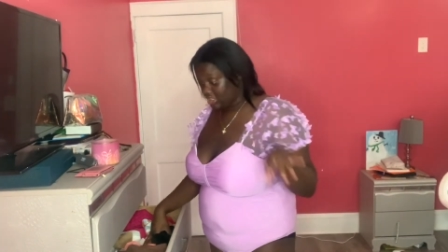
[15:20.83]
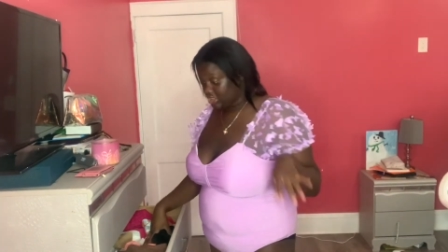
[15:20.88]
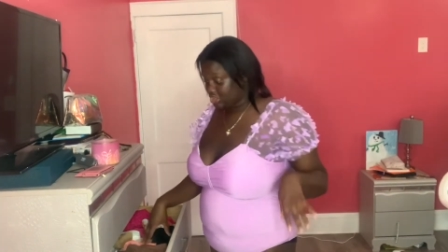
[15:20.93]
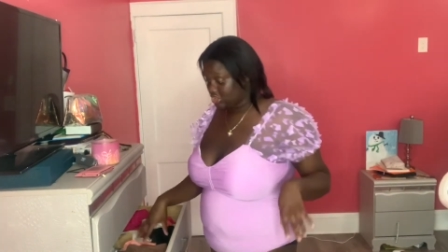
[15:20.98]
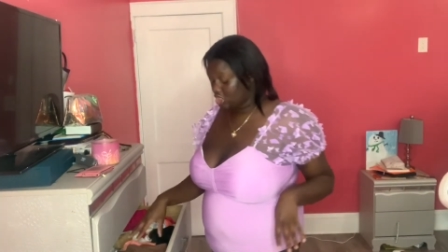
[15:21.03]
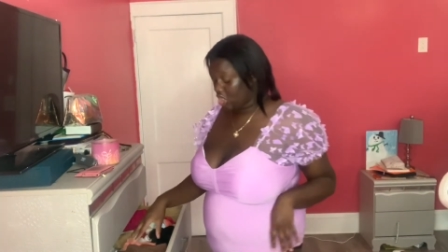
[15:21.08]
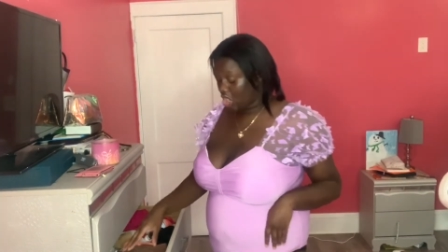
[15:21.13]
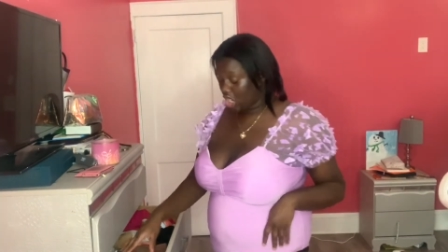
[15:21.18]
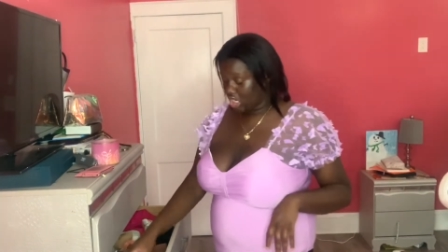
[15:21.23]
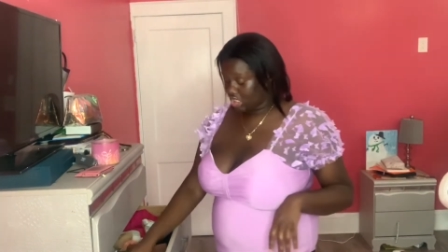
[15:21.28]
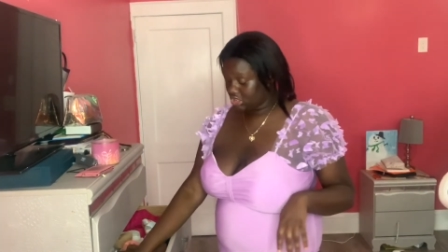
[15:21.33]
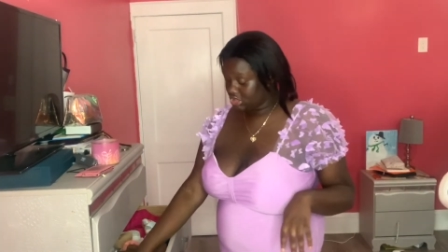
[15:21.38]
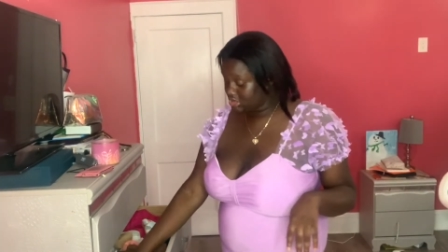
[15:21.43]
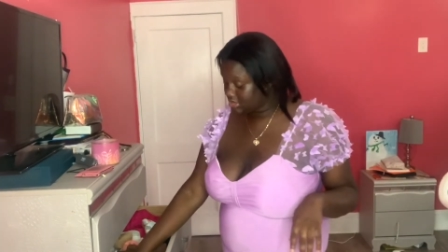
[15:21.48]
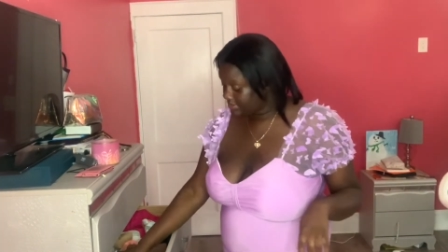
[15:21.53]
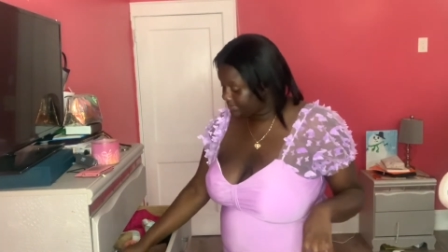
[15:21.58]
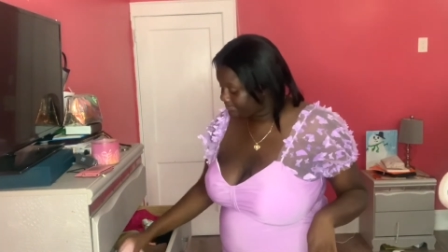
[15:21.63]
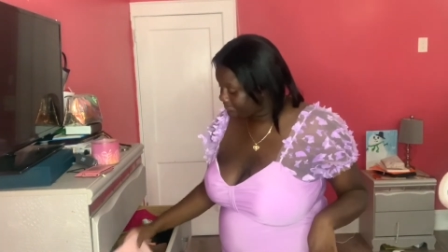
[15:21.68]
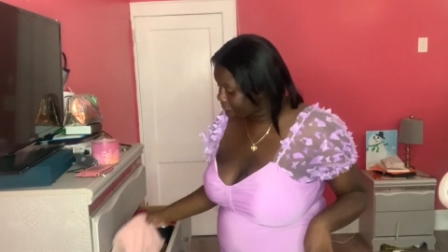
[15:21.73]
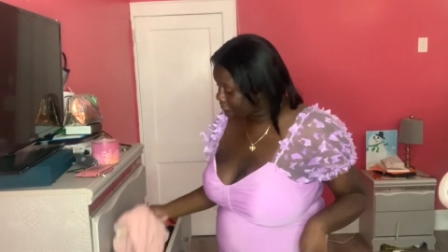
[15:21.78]
sharks
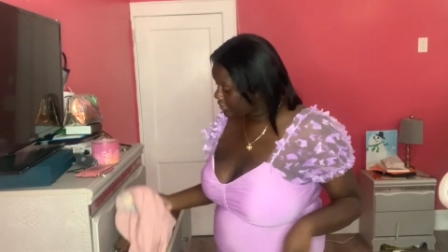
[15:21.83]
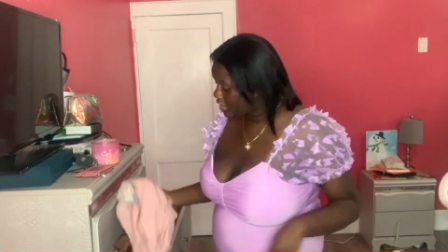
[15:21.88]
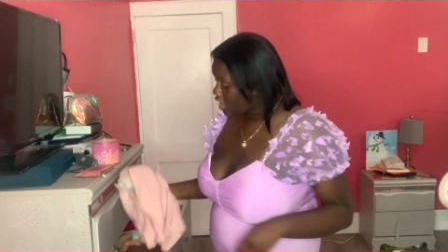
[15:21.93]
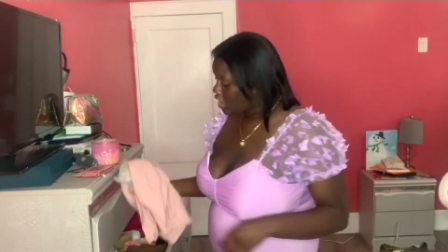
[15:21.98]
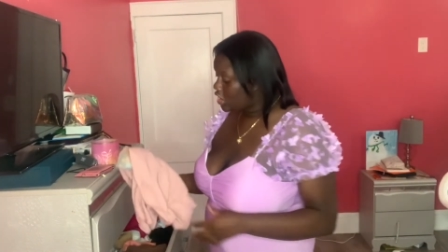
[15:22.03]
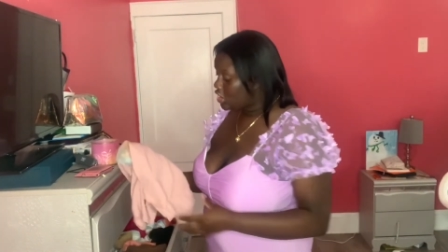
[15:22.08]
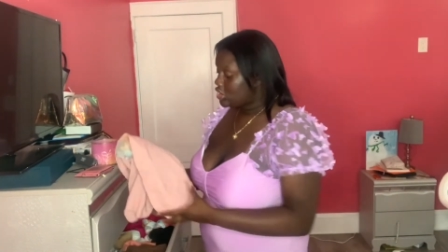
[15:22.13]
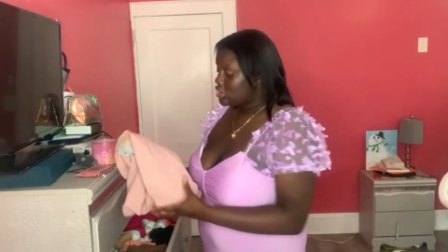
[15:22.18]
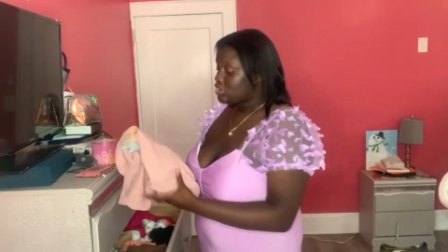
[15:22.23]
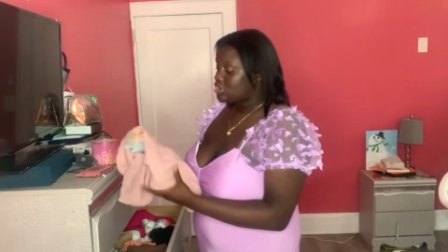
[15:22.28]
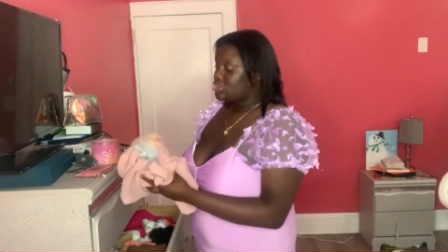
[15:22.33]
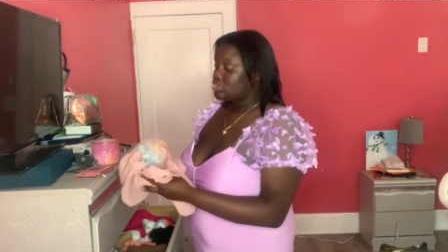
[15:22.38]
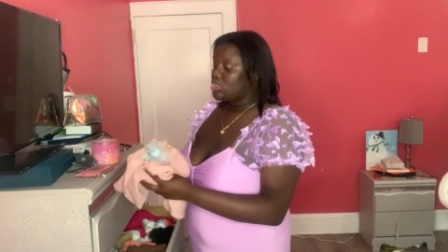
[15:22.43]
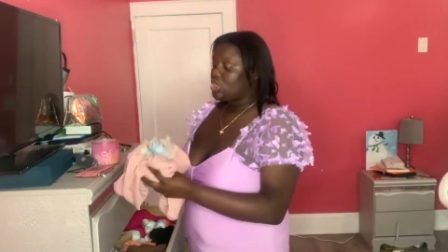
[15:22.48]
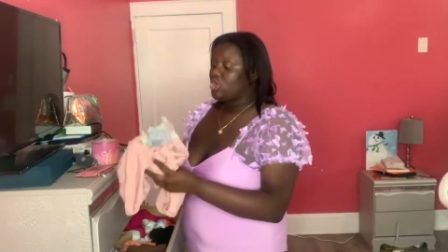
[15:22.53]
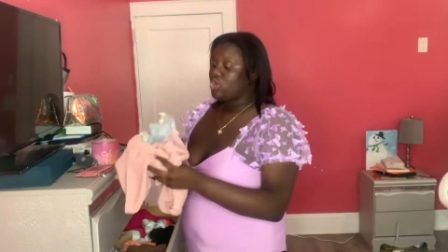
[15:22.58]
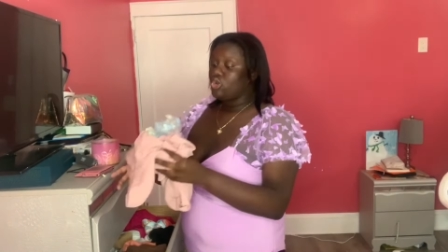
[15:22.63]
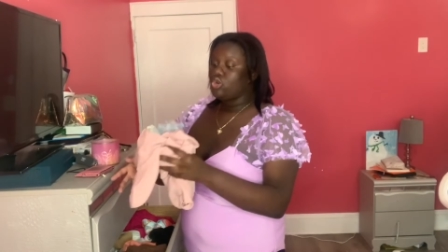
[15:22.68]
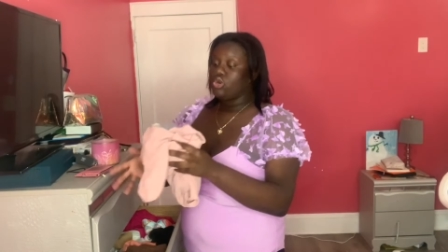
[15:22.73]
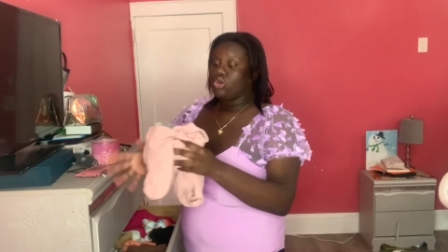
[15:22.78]

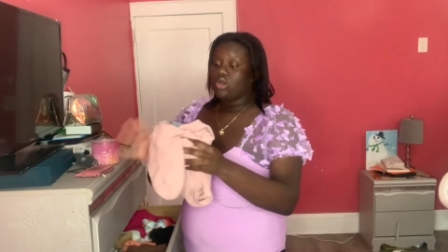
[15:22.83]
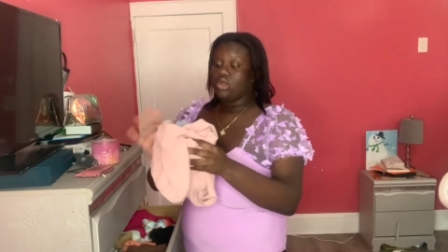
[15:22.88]
so